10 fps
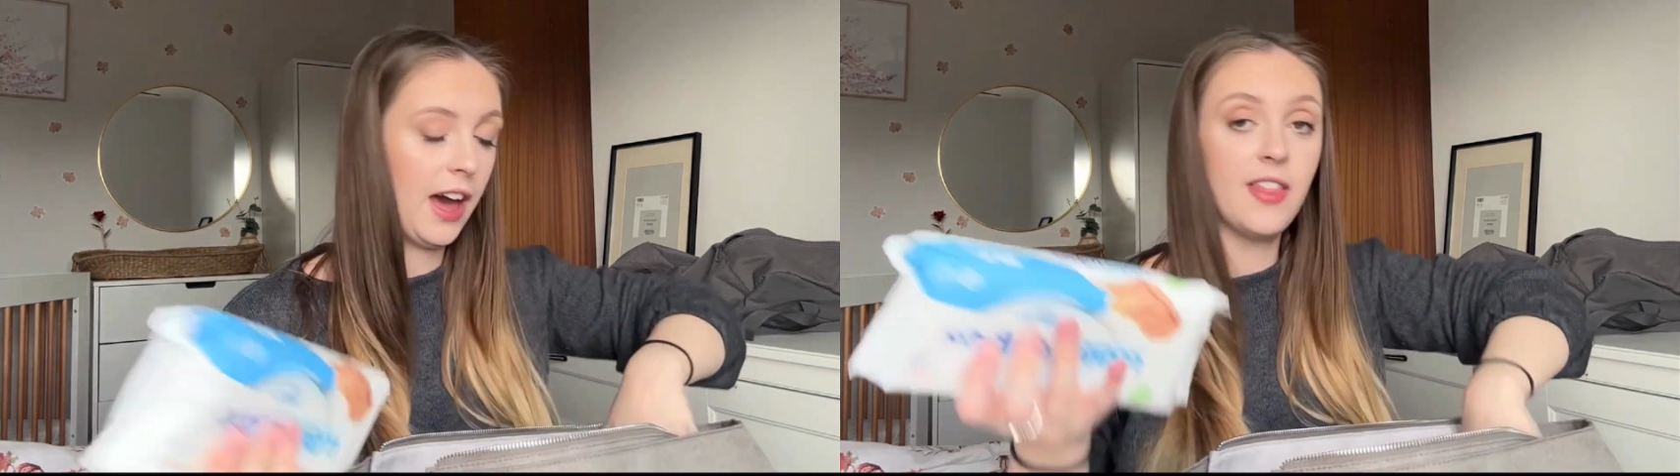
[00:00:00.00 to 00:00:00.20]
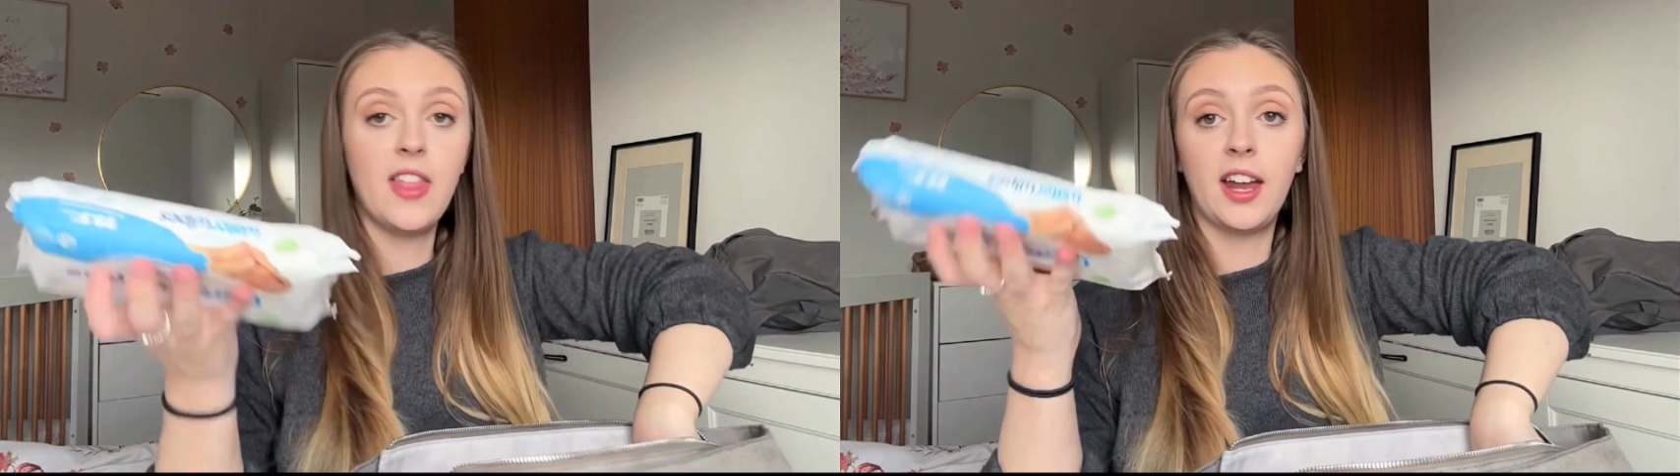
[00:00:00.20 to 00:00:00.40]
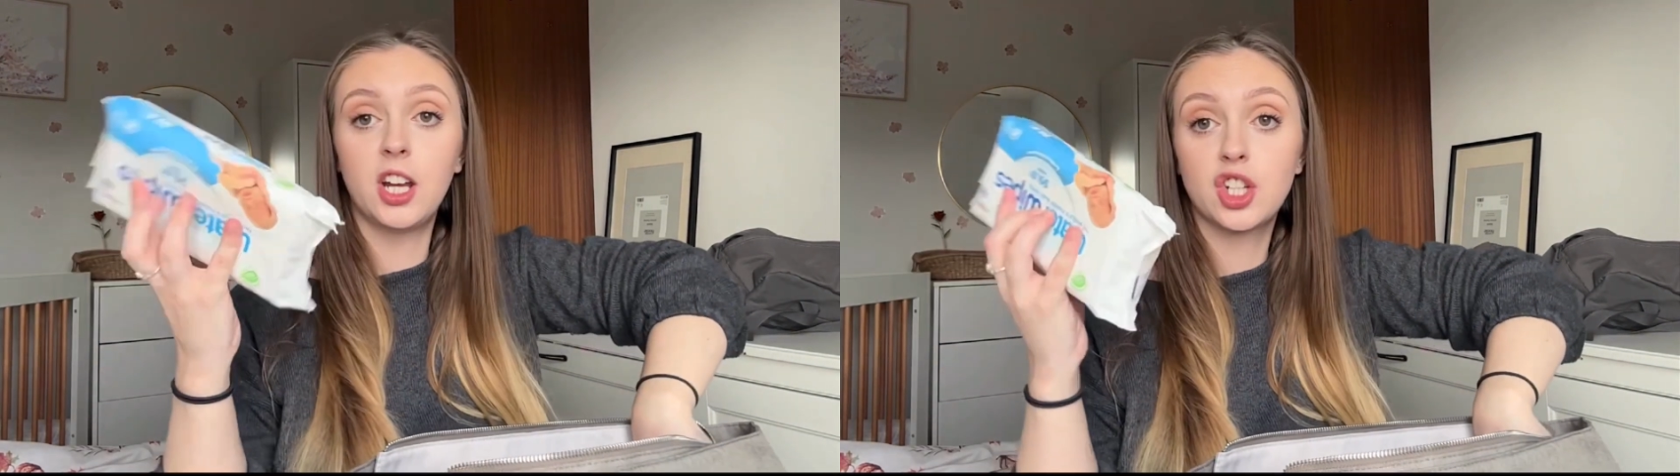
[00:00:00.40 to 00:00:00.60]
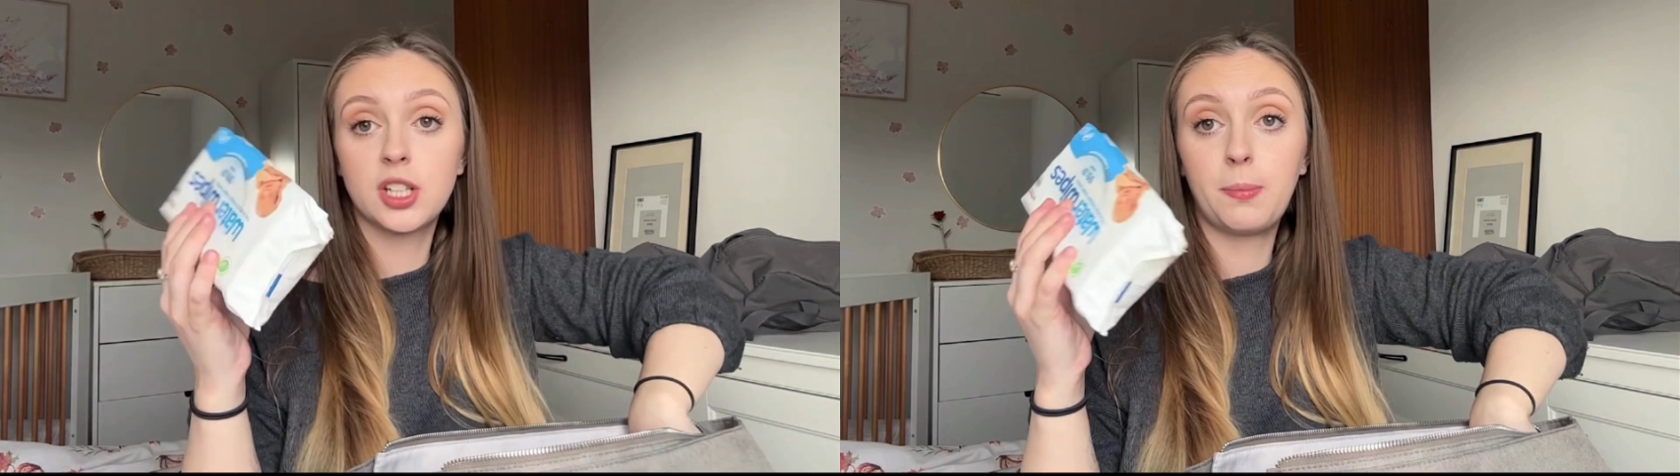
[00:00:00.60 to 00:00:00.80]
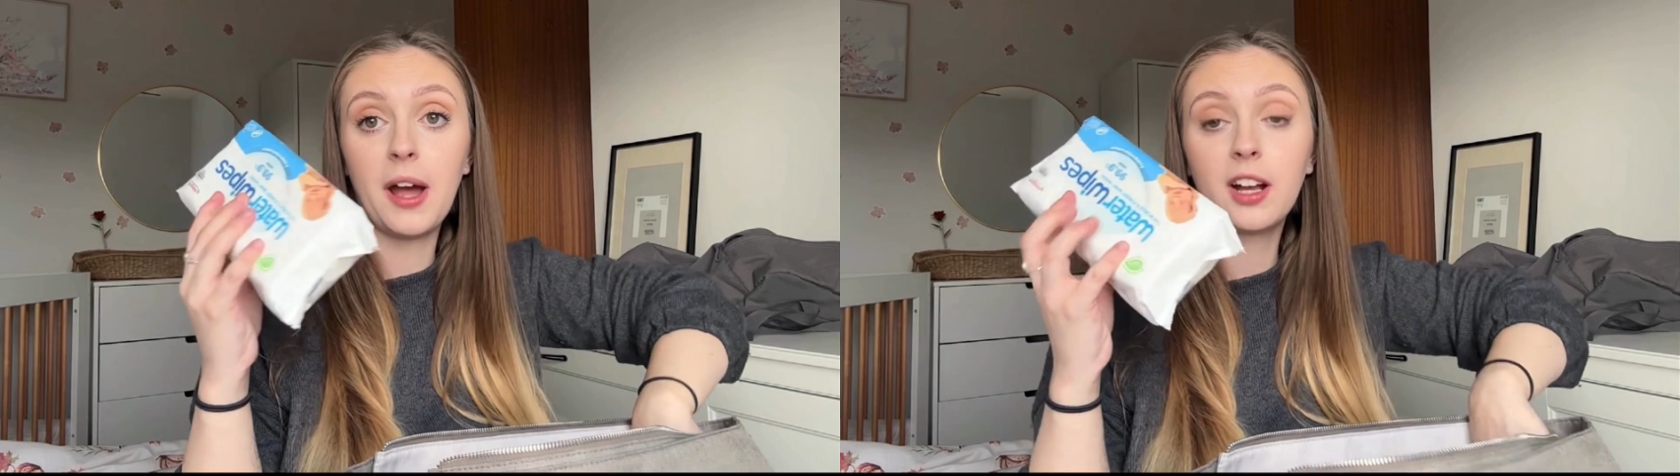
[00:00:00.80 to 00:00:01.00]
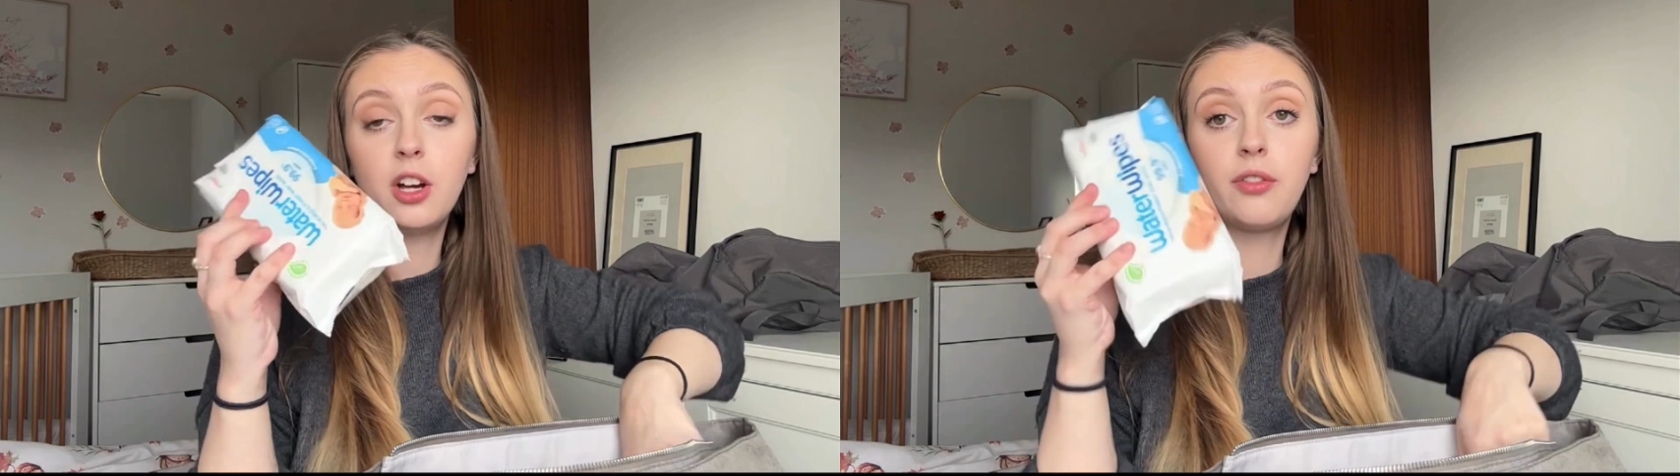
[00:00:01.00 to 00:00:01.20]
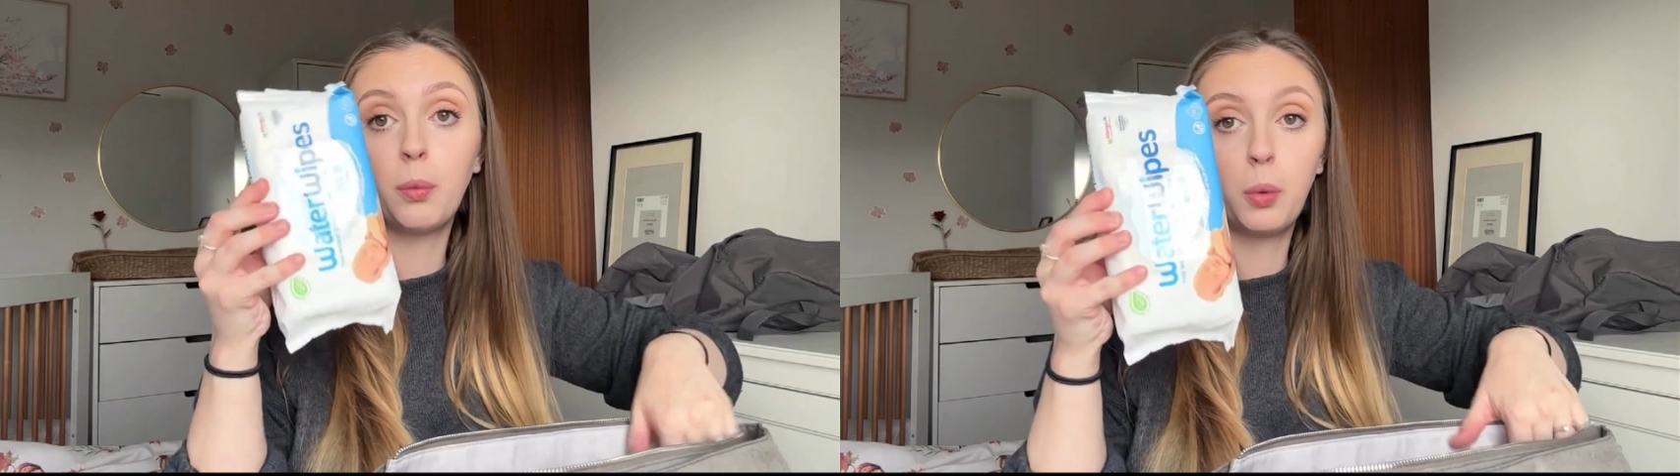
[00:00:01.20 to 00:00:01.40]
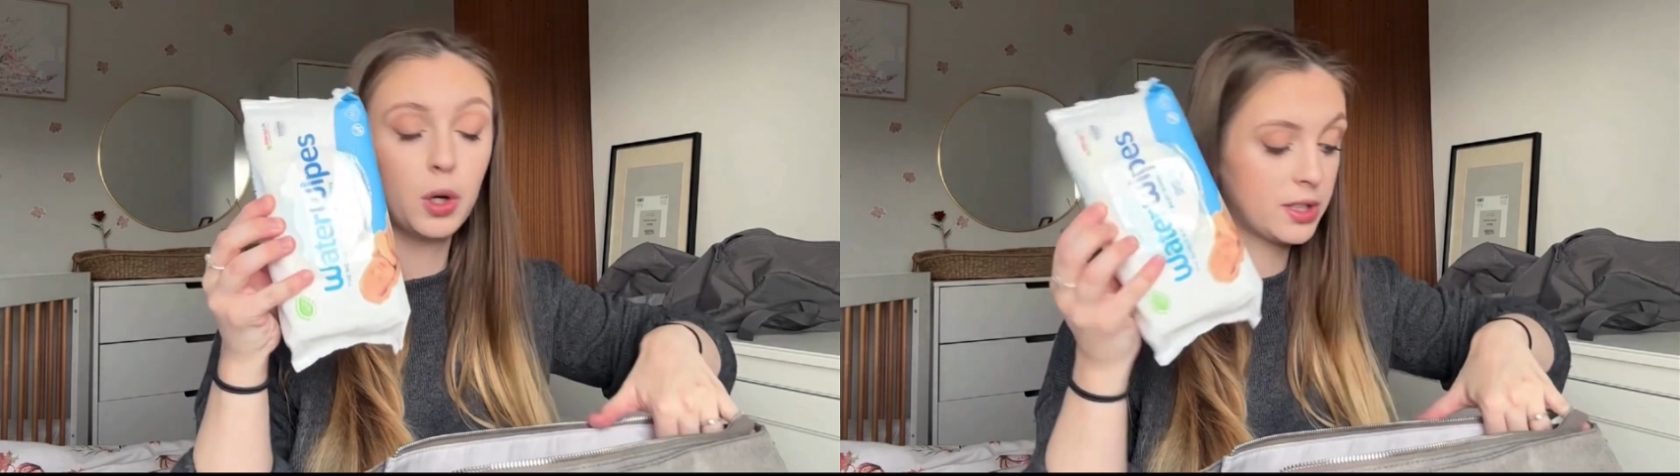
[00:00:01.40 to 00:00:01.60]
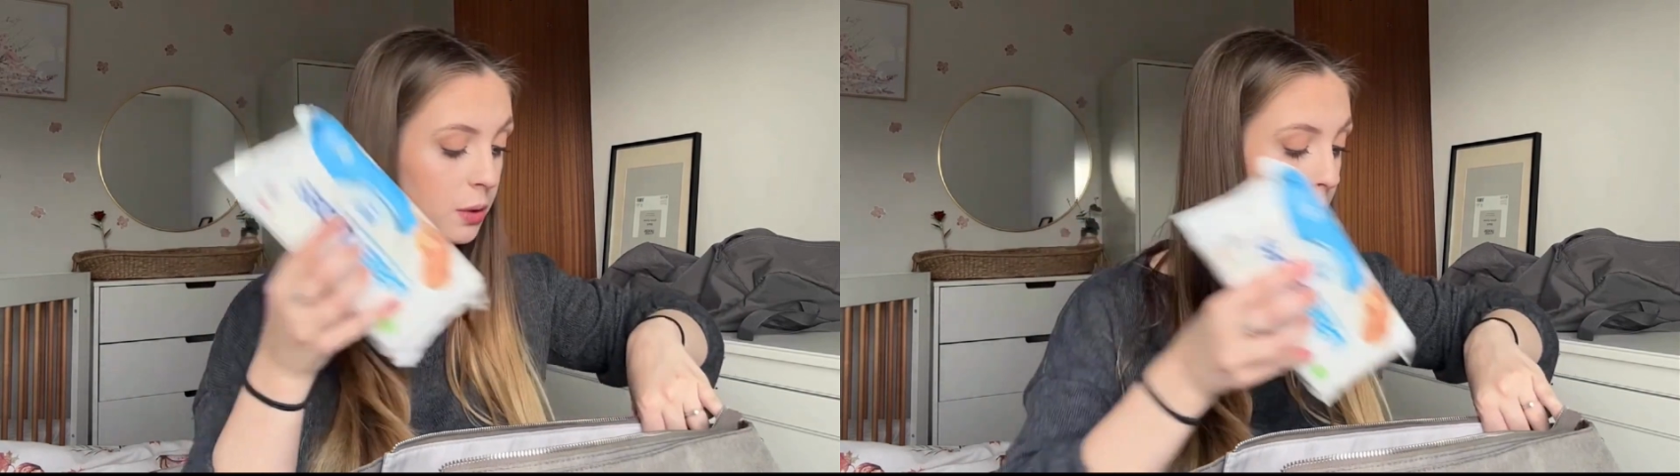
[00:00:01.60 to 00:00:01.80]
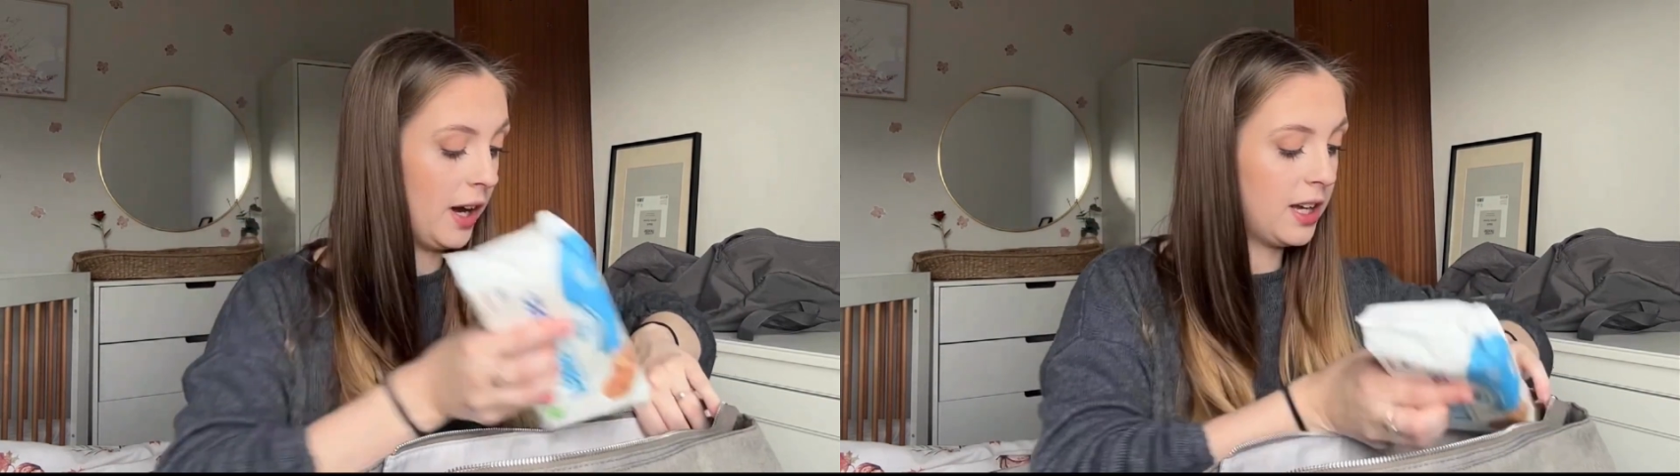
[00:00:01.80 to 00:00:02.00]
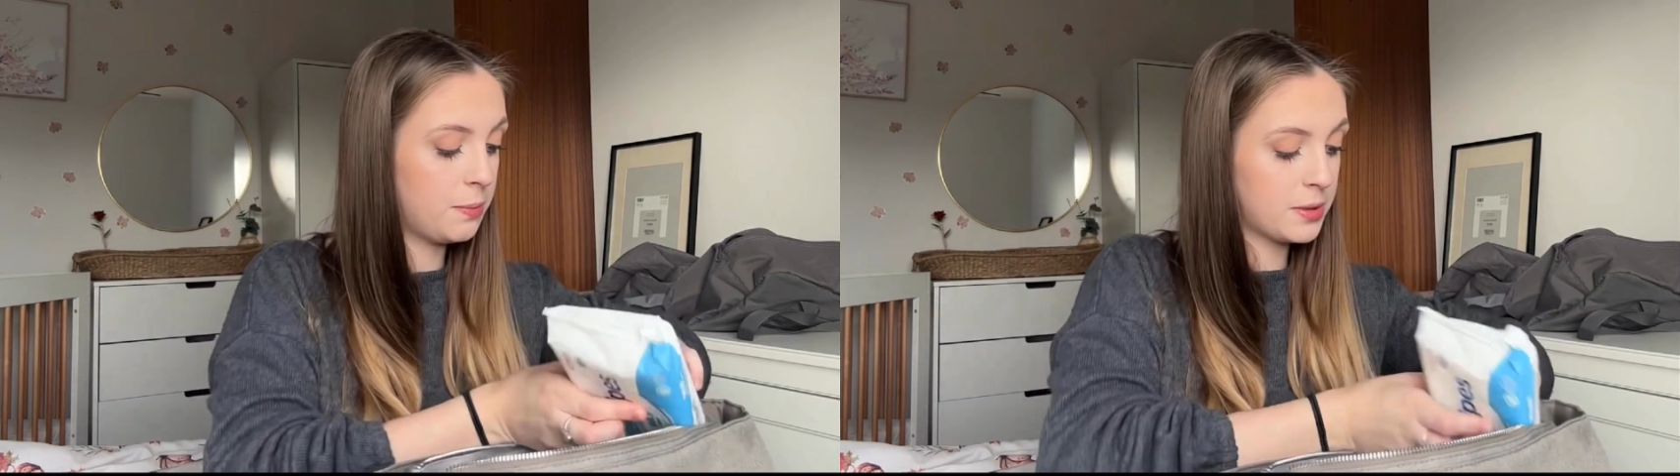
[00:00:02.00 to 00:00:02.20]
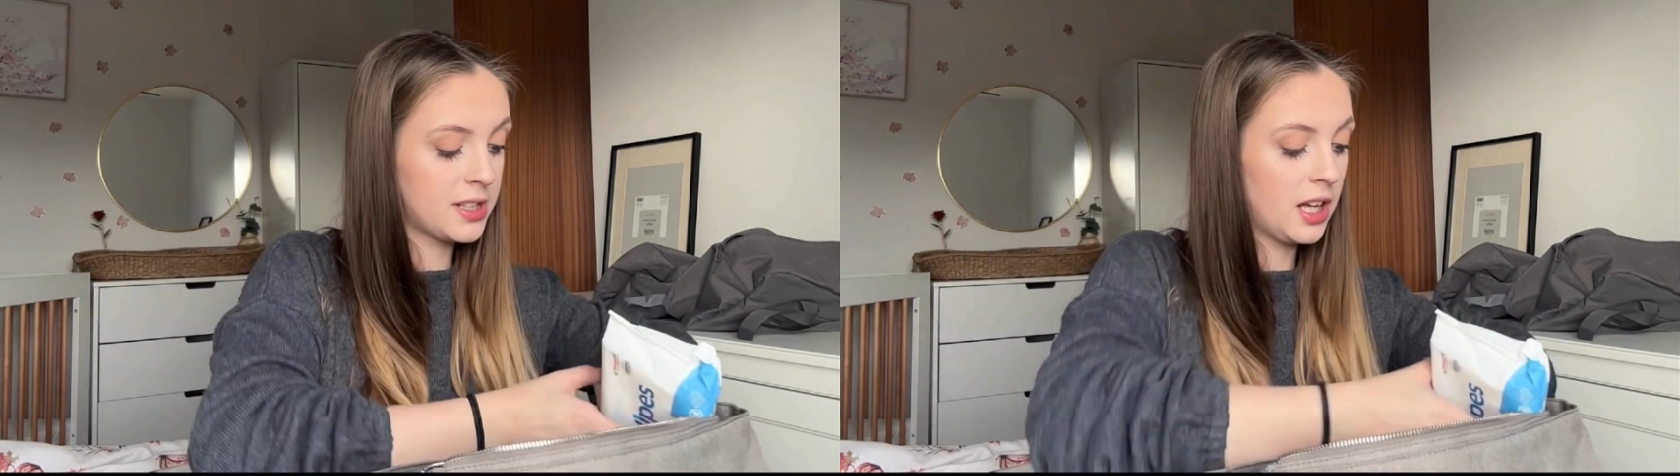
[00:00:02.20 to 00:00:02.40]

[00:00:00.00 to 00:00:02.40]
And then just a pack of water wipes.